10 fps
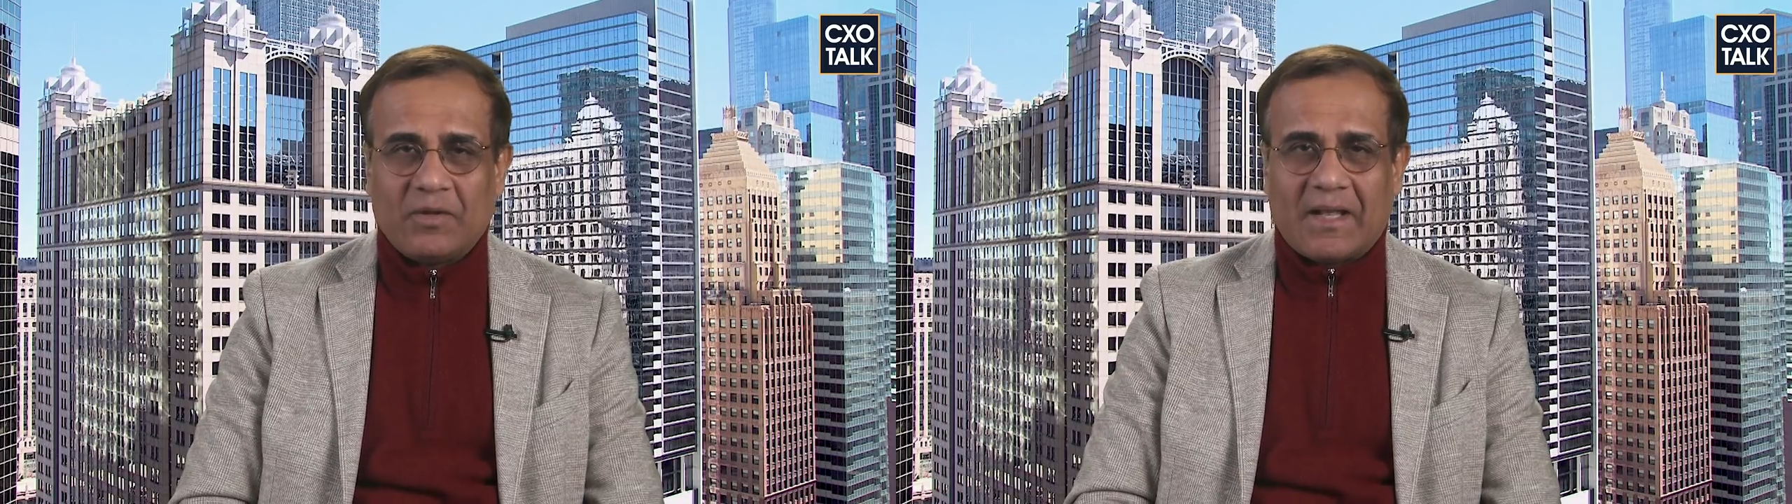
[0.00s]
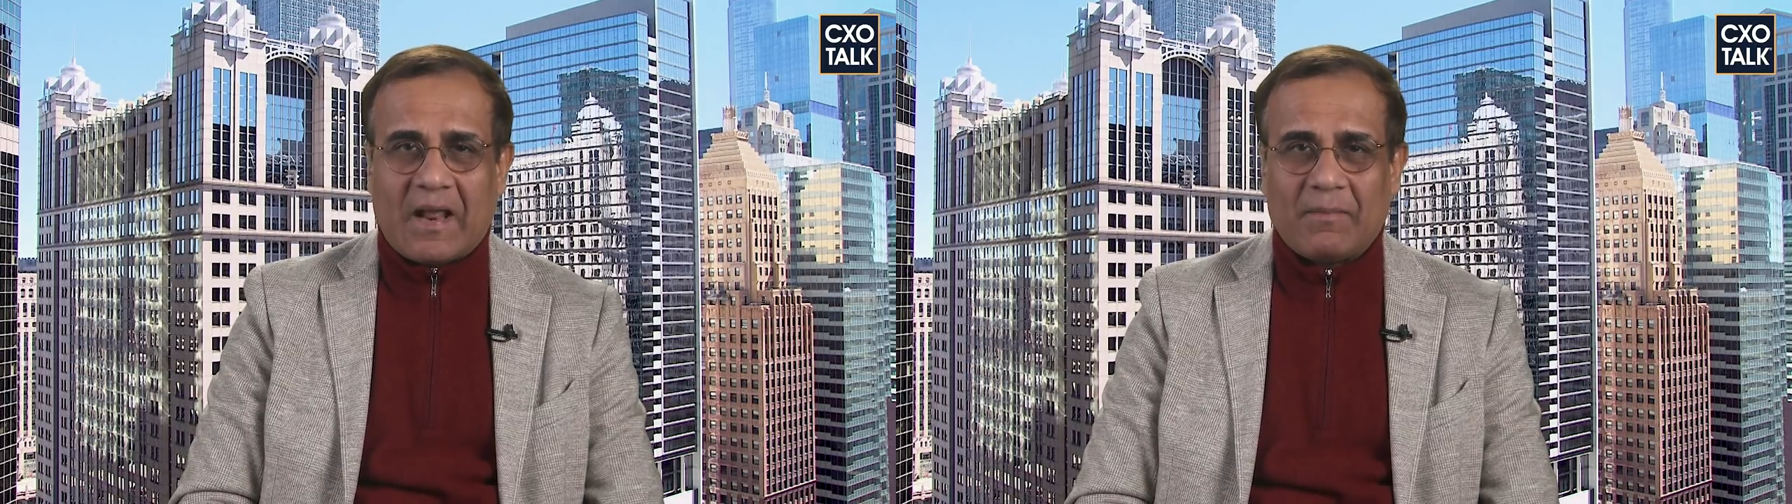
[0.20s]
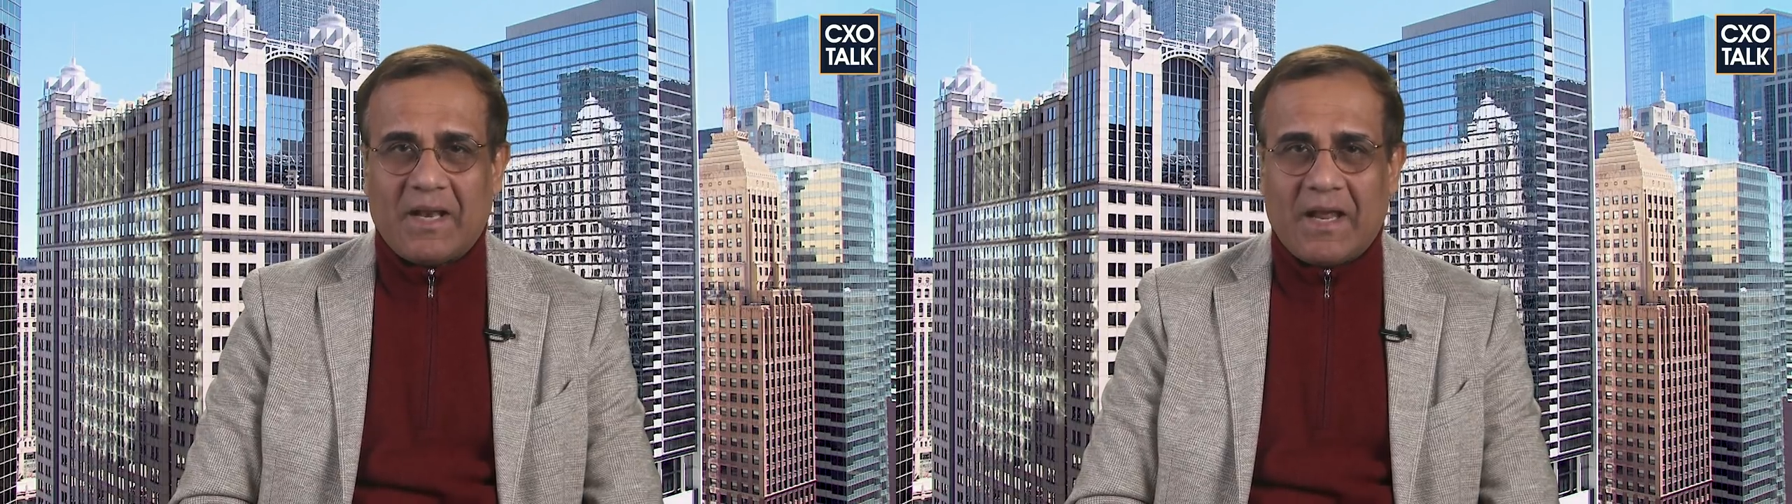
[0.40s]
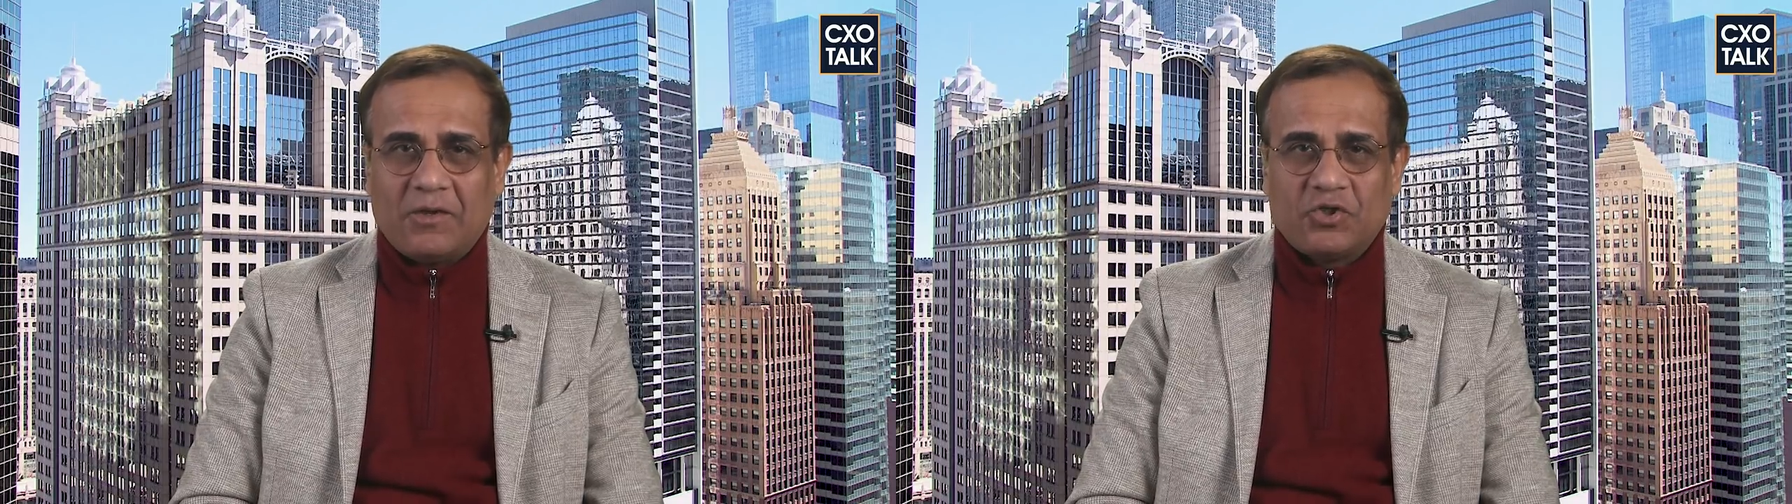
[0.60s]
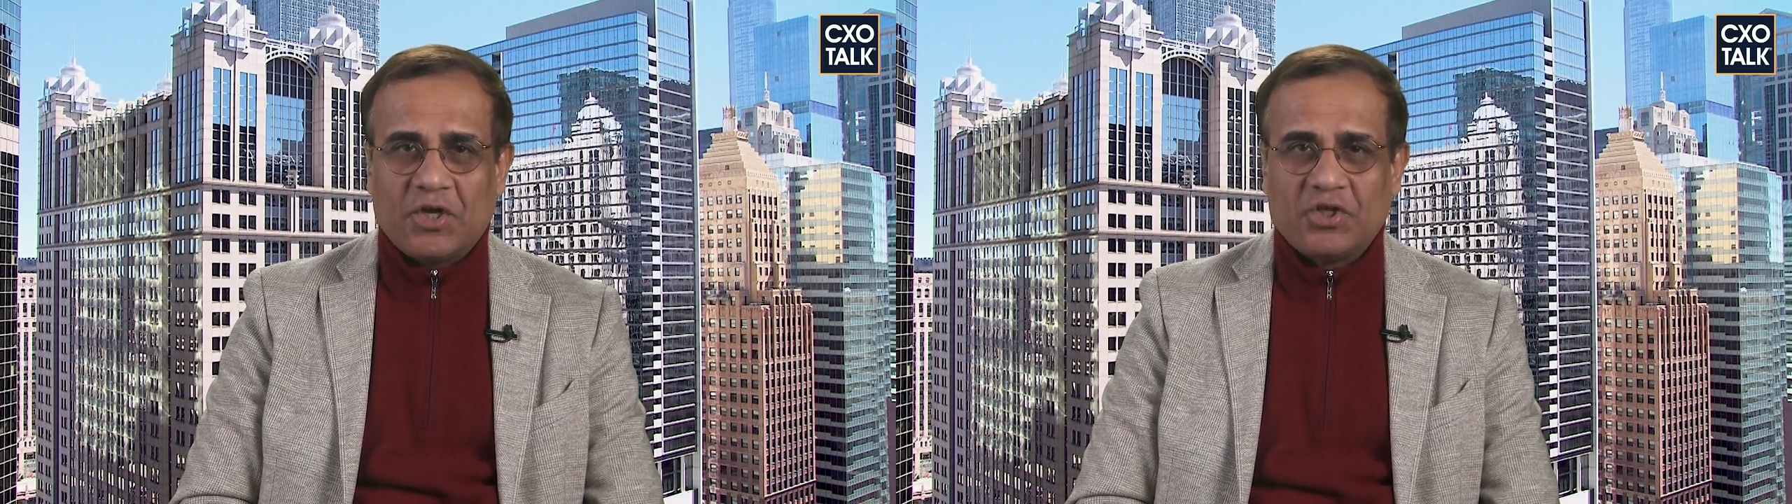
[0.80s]
doing an M&A
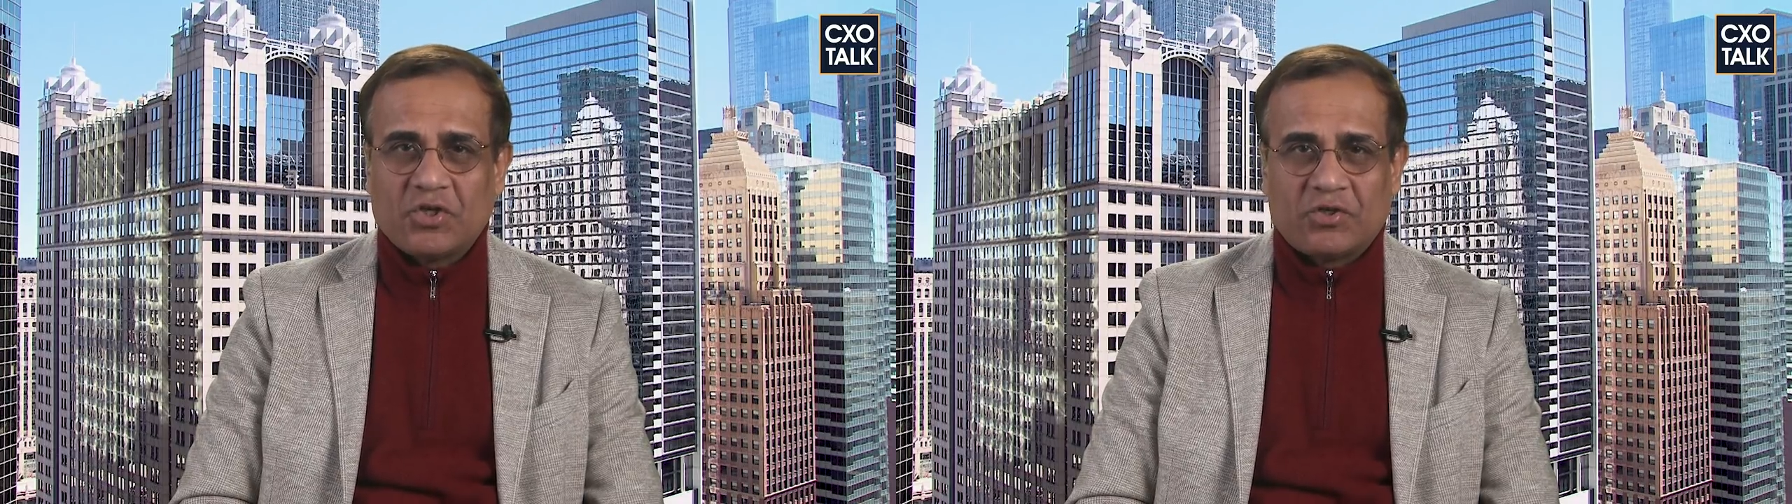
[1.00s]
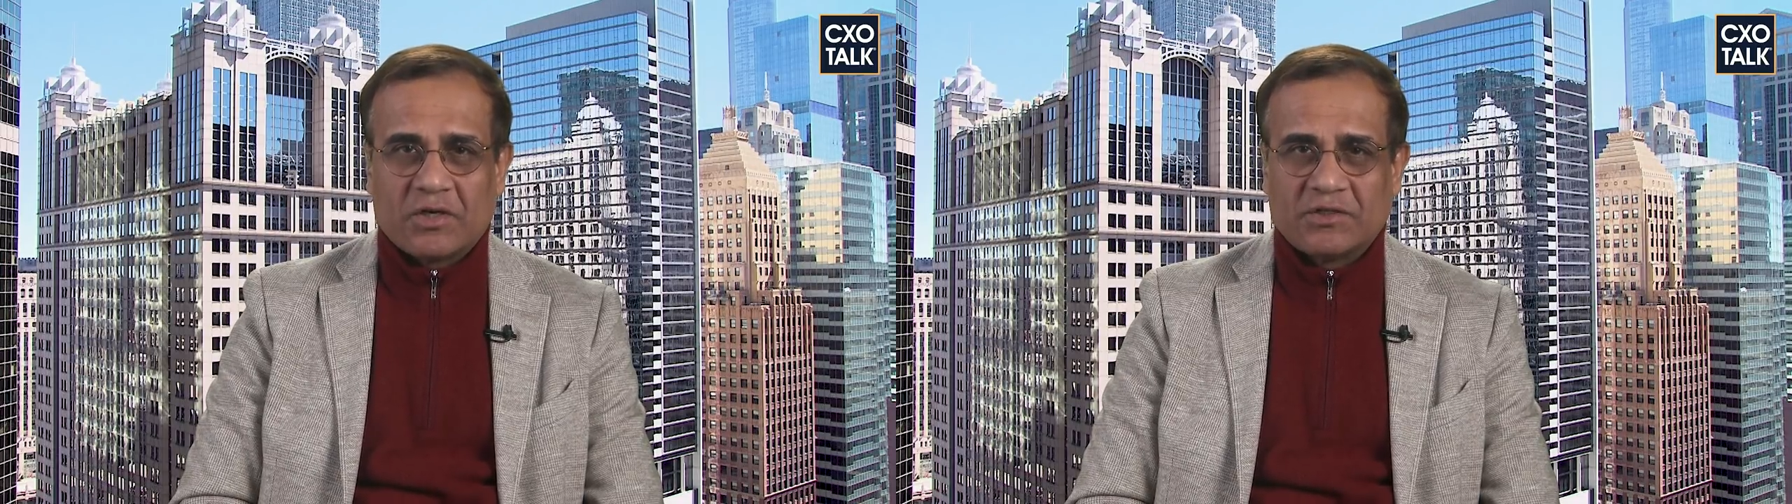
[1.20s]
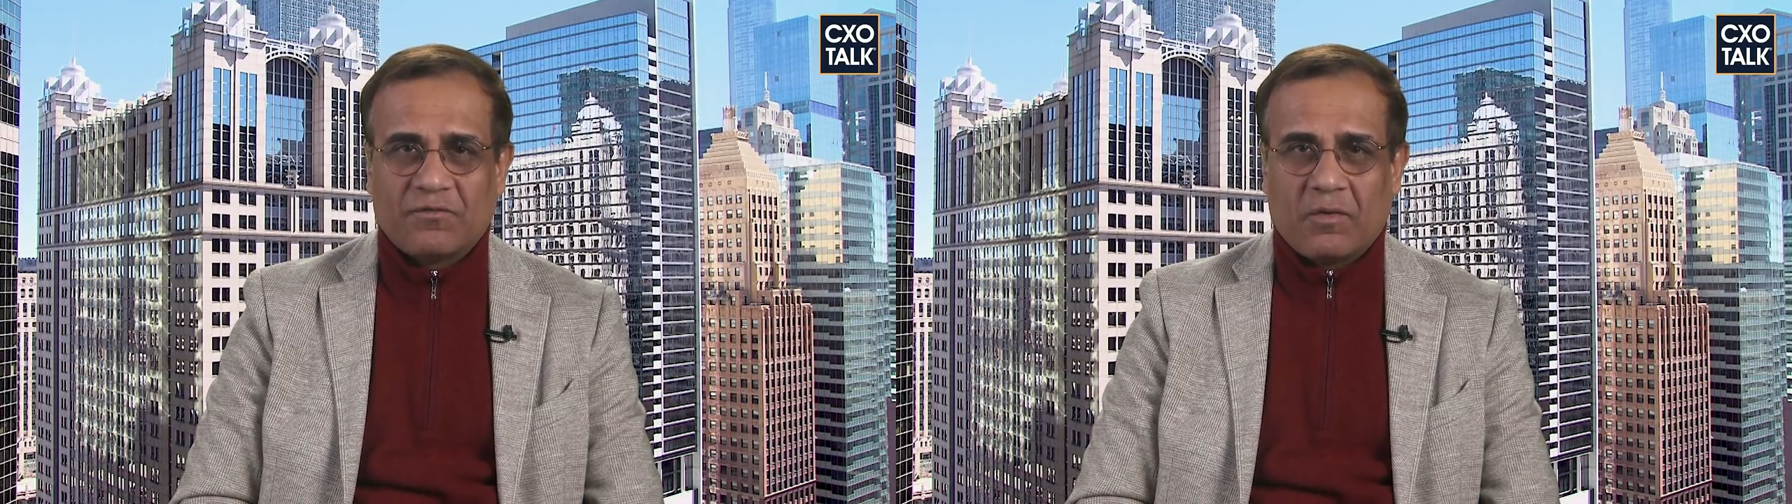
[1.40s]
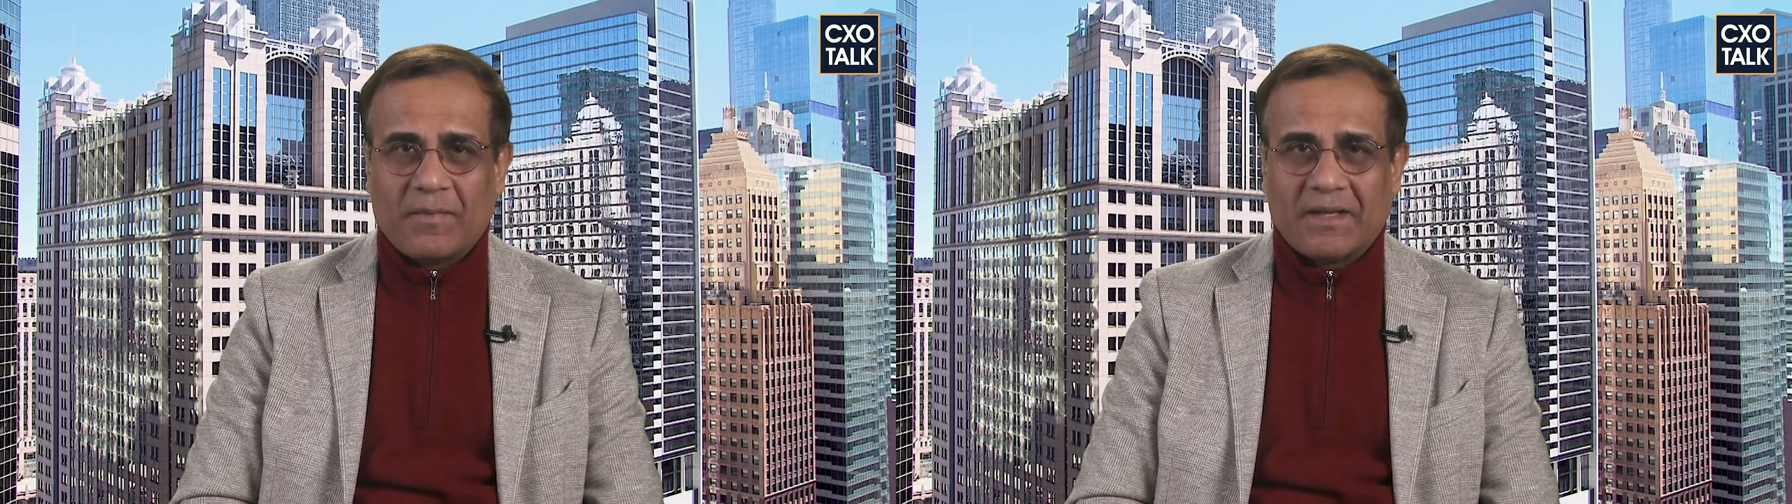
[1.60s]
to change and transform